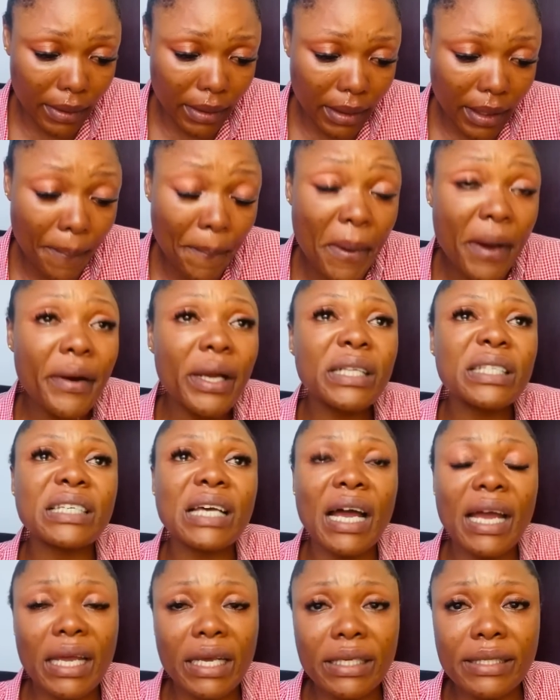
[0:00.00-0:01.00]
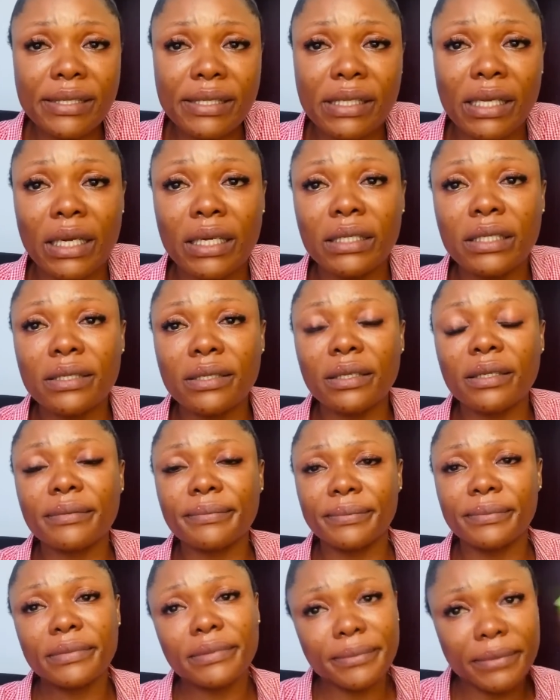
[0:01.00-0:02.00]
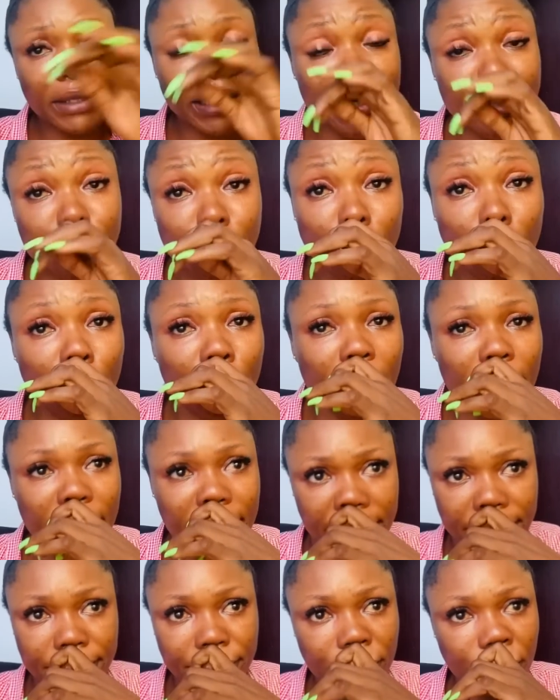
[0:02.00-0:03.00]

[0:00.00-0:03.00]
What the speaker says: the parental instinct, there's nobody.